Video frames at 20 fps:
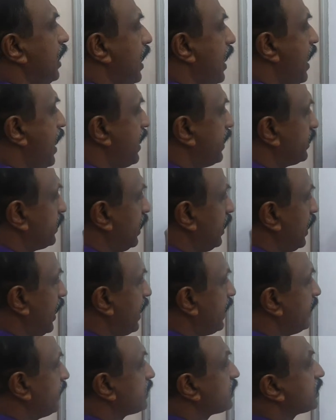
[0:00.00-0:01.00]
and the
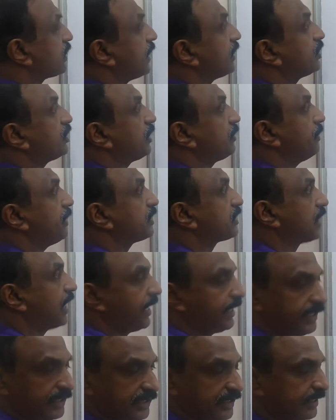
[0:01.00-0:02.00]
line is touching, means
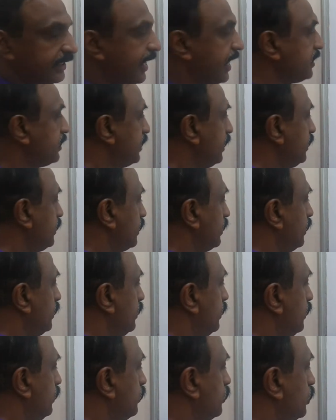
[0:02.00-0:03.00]
line is a tangent.
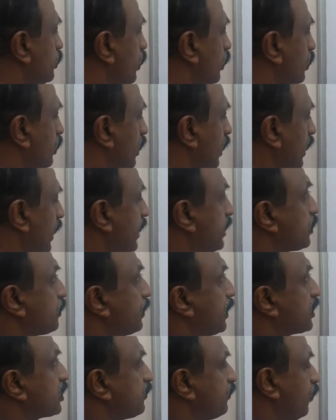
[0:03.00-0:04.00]
So 3x
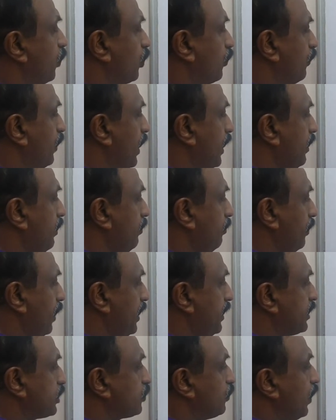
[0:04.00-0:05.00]
plus 4y
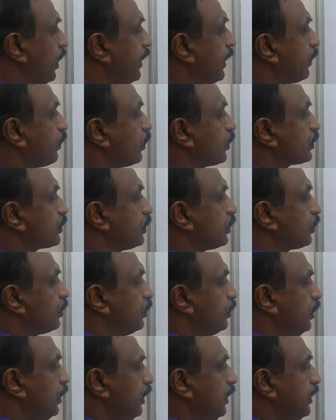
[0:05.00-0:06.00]
minus 1 equal to
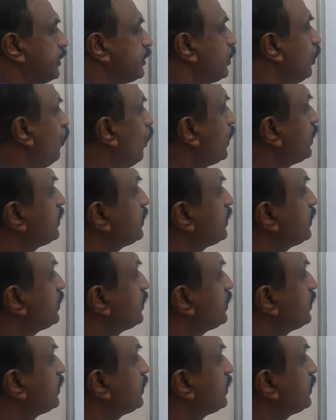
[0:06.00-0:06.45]
0. So what